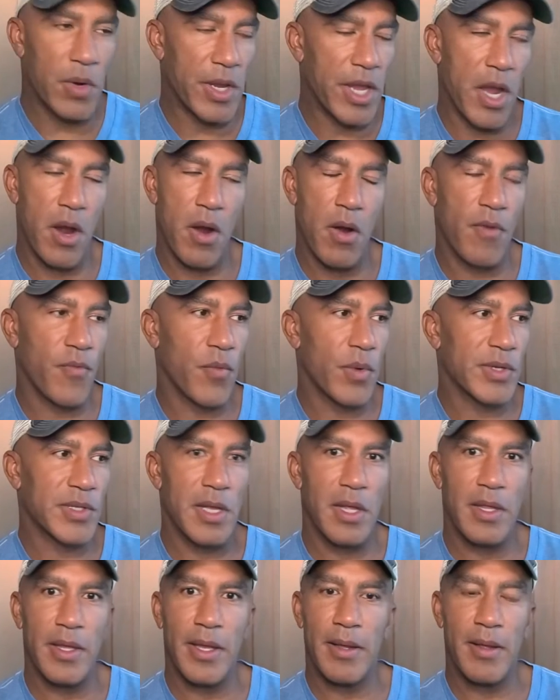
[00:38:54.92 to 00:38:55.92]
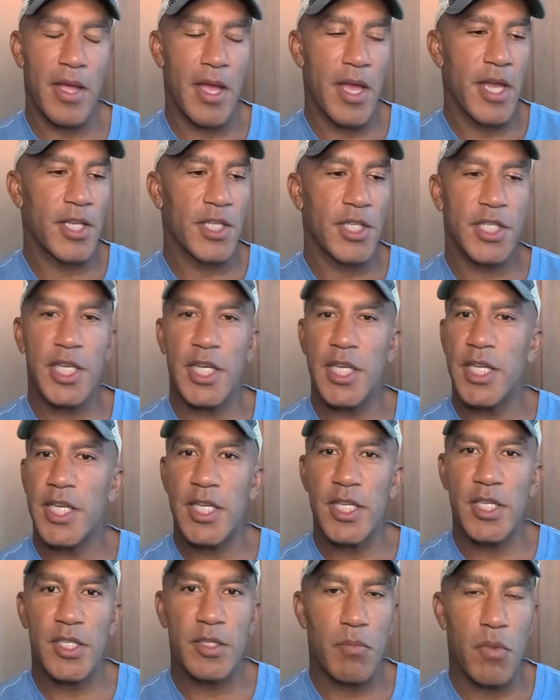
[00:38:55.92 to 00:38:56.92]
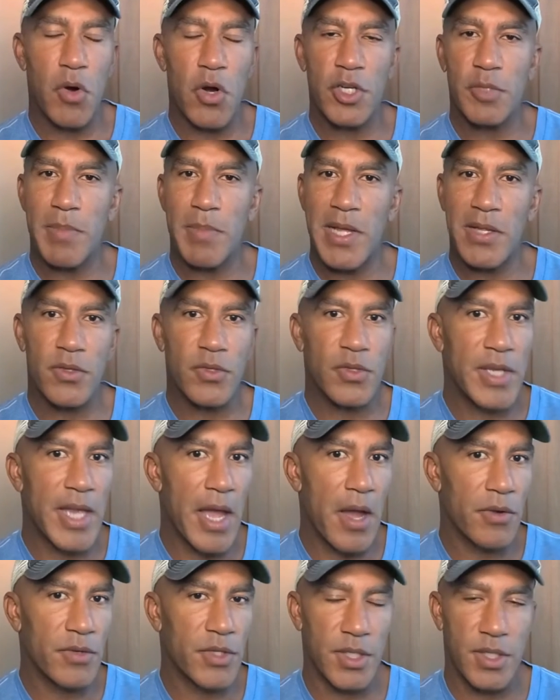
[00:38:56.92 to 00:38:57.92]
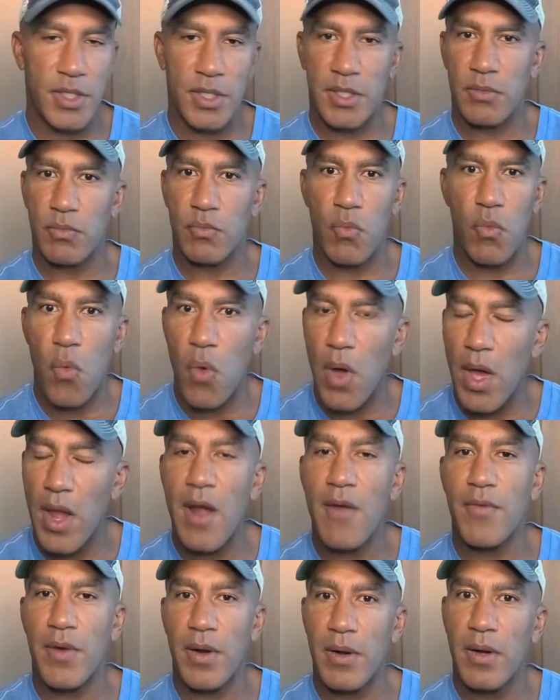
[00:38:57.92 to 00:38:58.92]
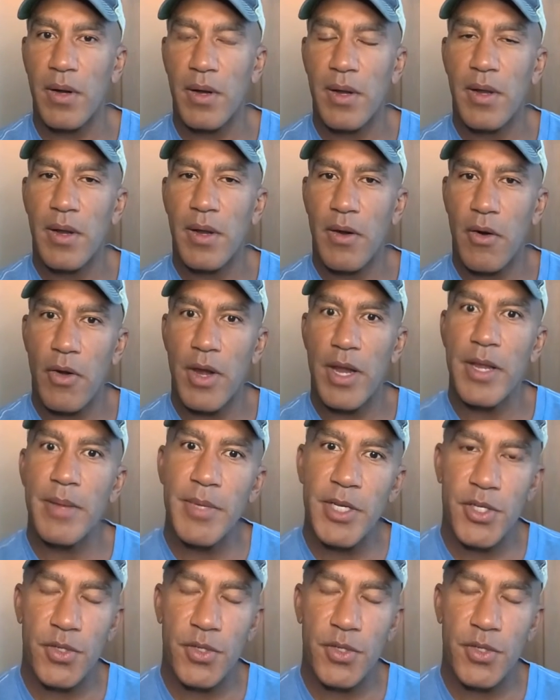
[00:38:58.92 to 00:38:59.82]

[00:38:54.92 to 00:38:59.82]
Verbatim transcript: And we don't care if we're selling CDs, marshmallows, couches, whatever, or